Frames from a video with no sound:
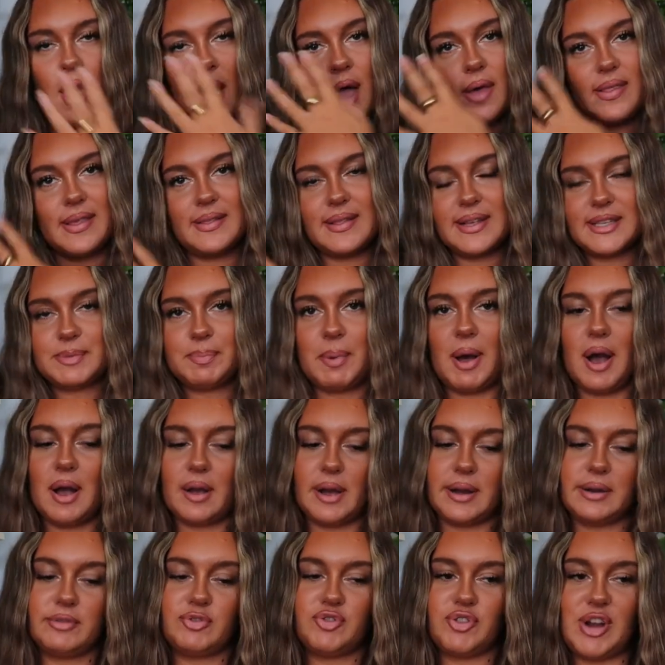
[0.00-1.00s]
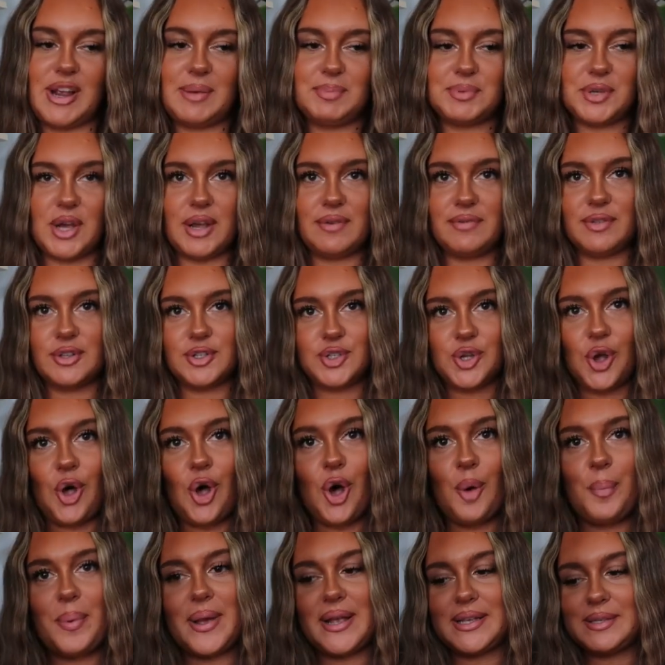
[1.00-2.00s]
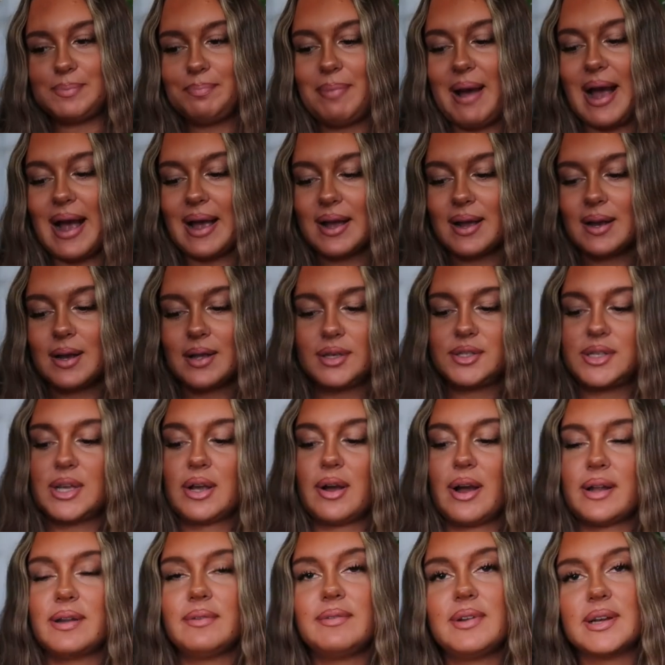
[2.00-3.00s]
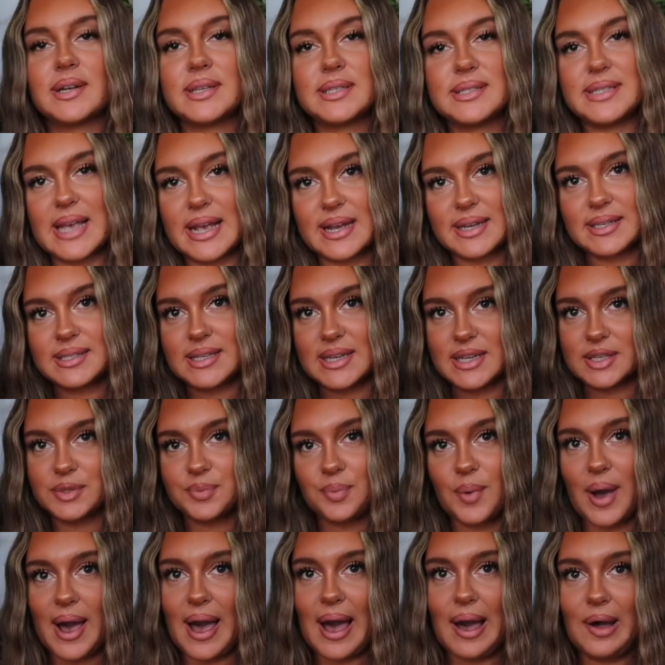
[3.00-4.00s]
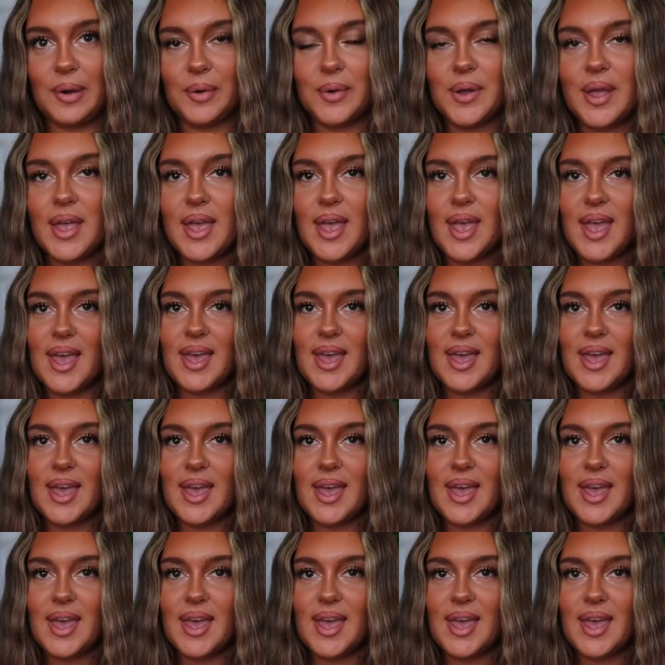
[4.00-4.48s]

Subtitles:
And then this part kind of drapes over the top. It's backless, it kind of looks sexy as well.